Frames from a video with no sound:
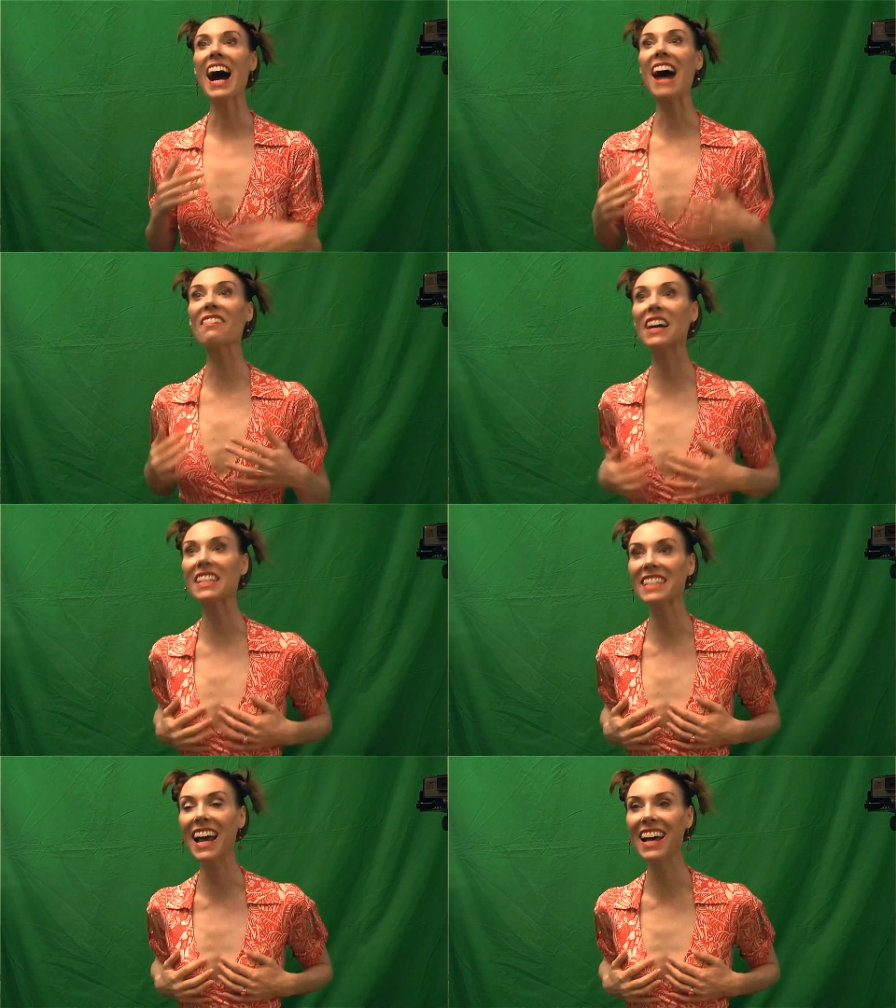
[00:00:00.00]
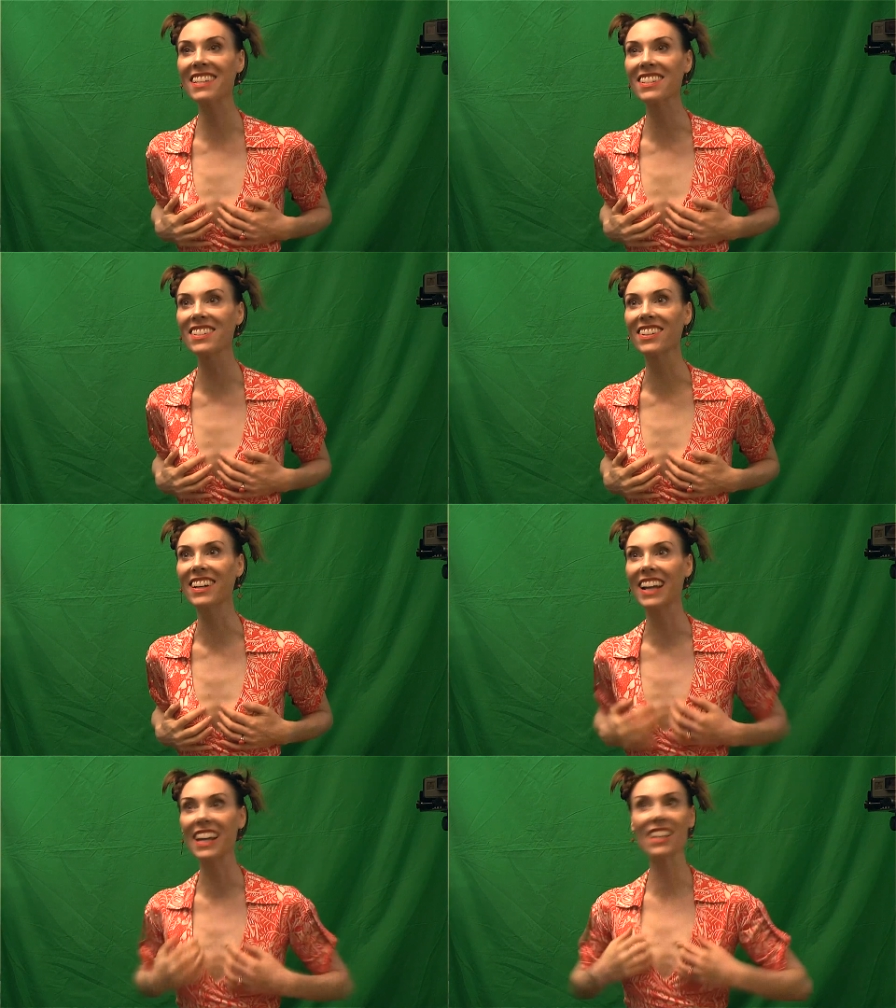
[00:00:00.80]
I've got tassels
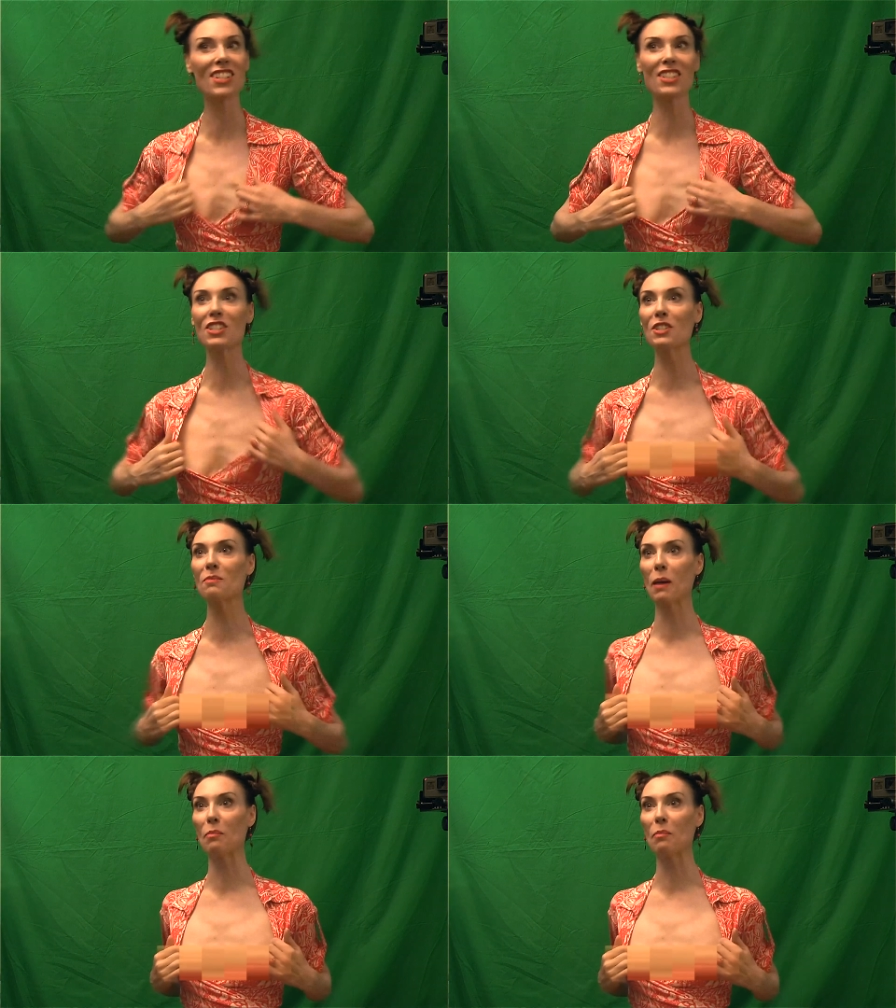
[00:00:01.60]
on. I can just use my